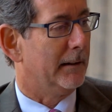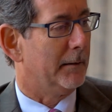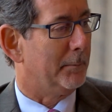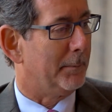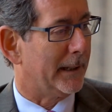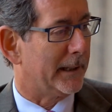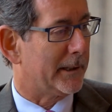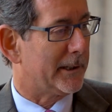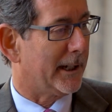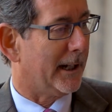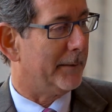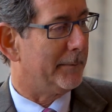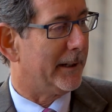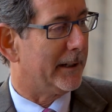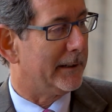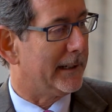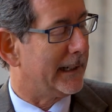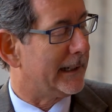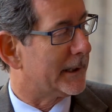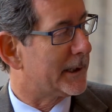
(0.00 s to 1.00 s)
By the time their
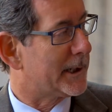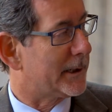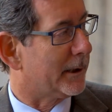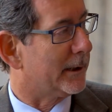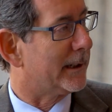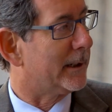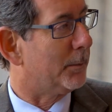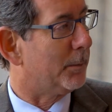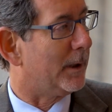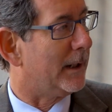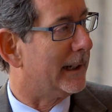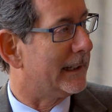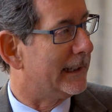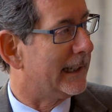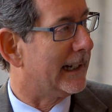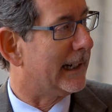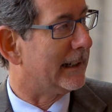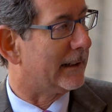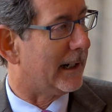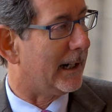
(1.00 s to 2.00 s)
day is starting to wind
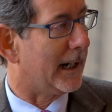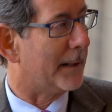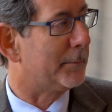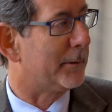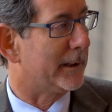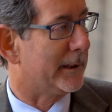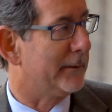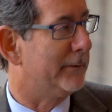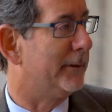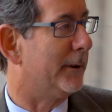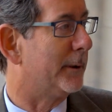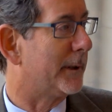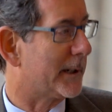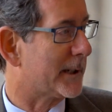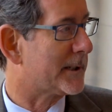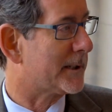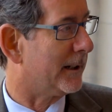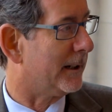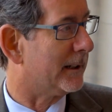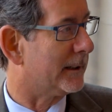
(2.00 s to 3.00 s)
down, I'm really
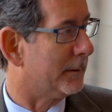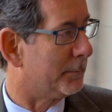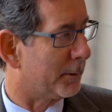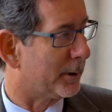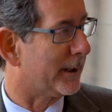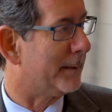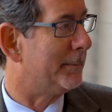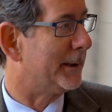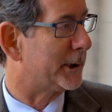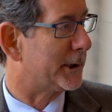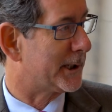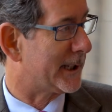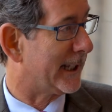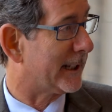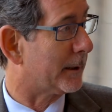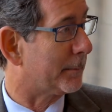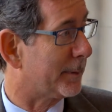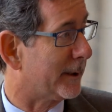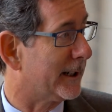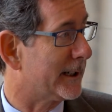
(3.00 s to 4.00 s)
focused on the more ambitious
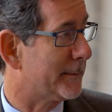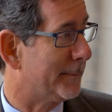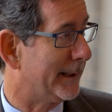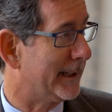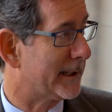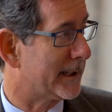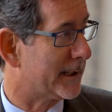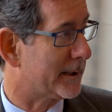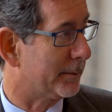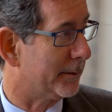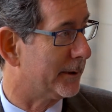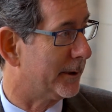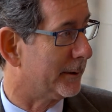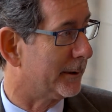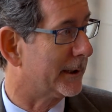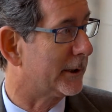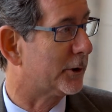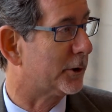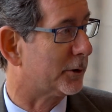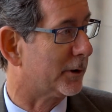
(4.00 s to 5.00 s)
enterprise pieces we're
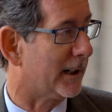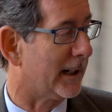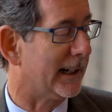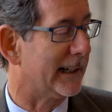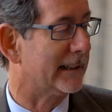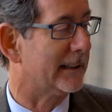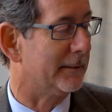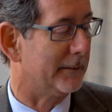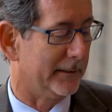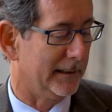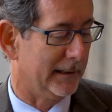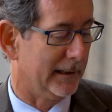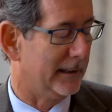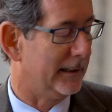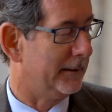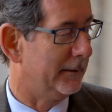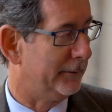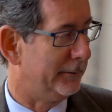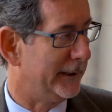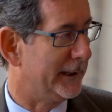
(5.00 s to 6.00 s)
doing, trying to
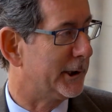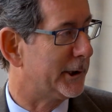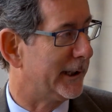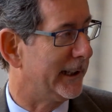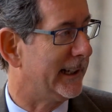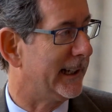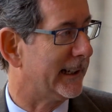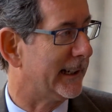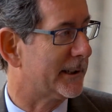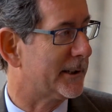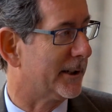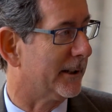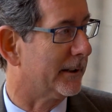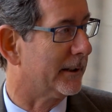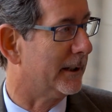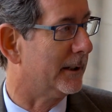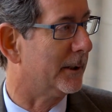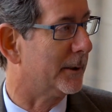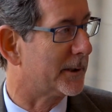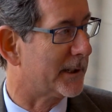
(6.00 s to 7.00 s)
finish the edits on
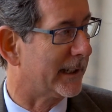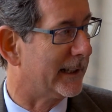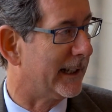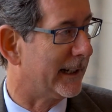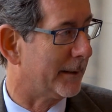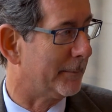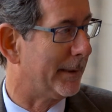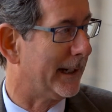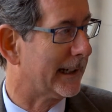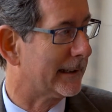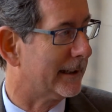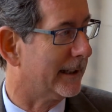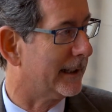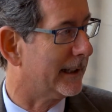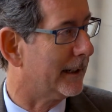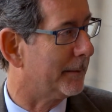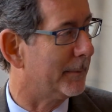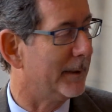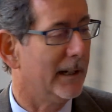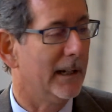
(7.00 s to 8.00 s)
those and getting back to
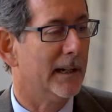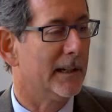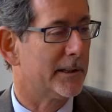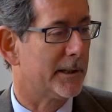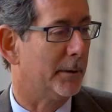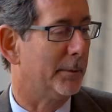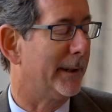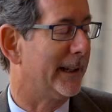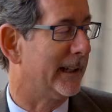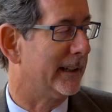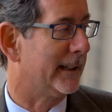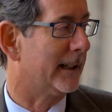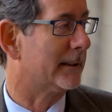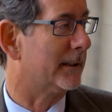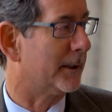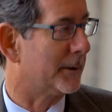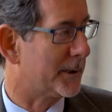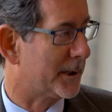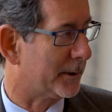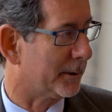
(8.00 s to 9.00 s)
them so we can get
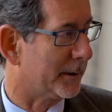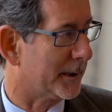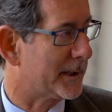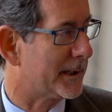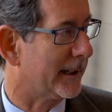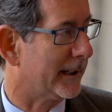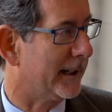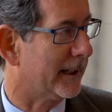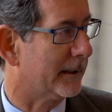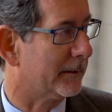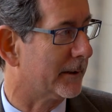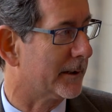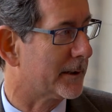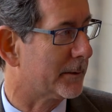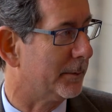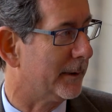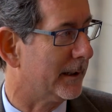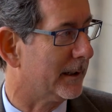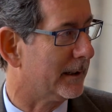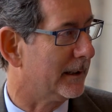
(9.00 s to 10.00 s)
those stories together as
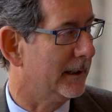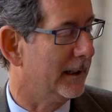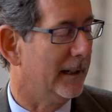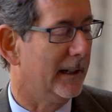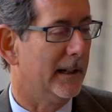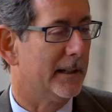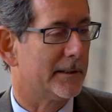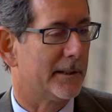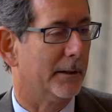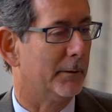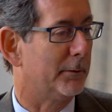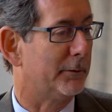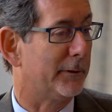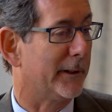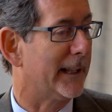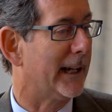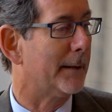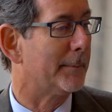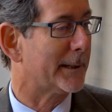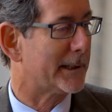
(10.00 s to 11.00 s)
well. So for
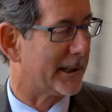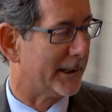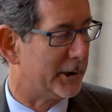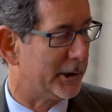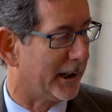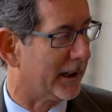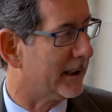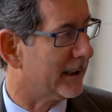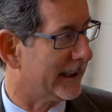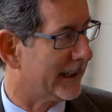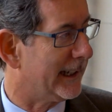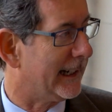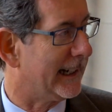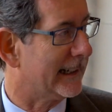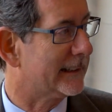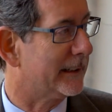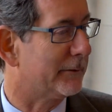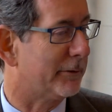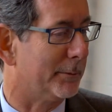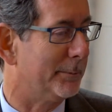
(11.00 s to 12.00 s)
them it's a juggling
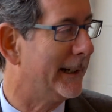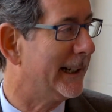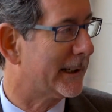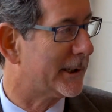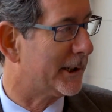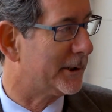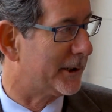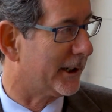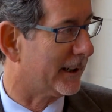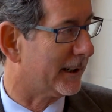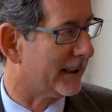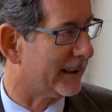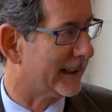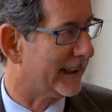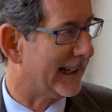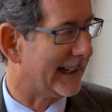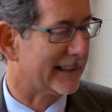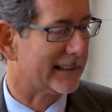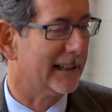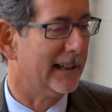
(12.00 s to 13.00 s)
act, and for me it's a juggling
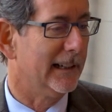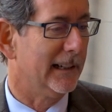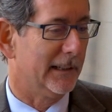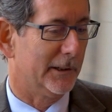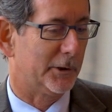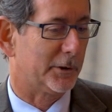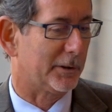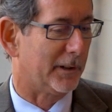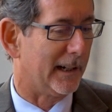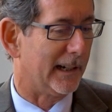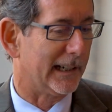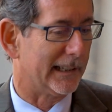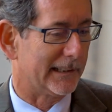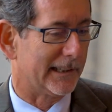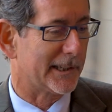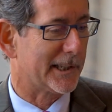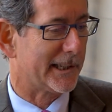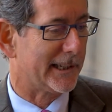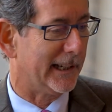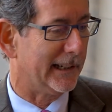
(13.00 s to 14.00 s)
act, trying to
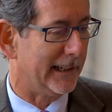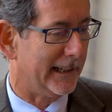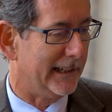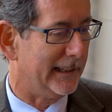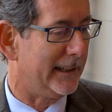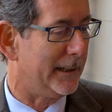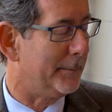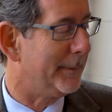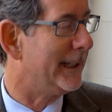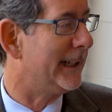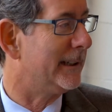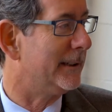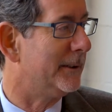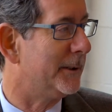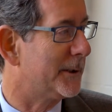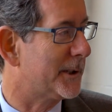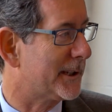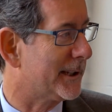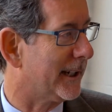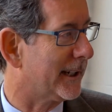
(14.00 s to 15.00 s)
stay in the immediate
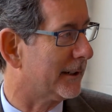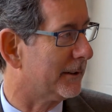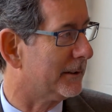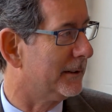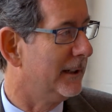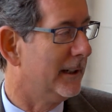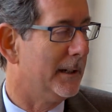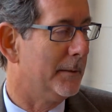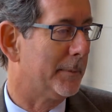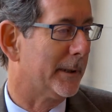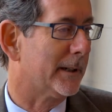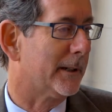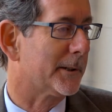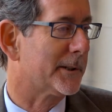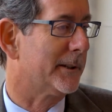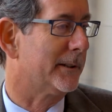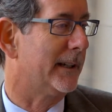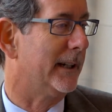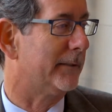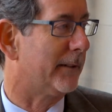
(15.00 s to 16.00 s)
news cycle, but
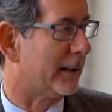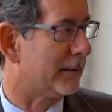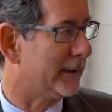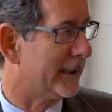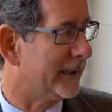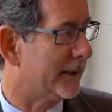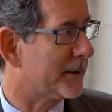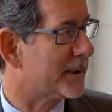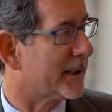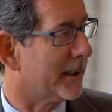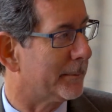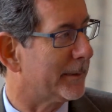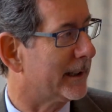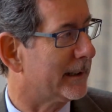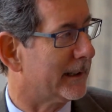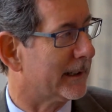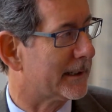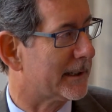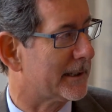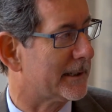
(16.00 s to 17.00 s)
also give our readers something
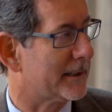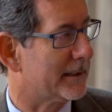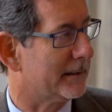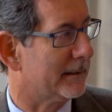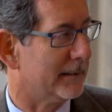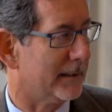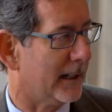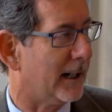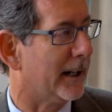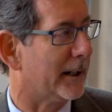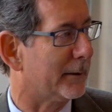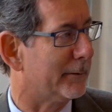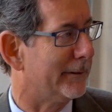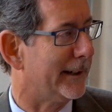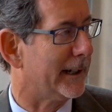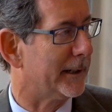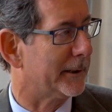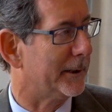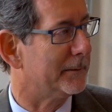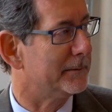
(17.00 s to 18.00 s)
that's higher
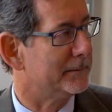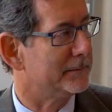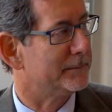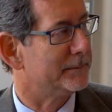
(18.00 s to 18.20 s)
value.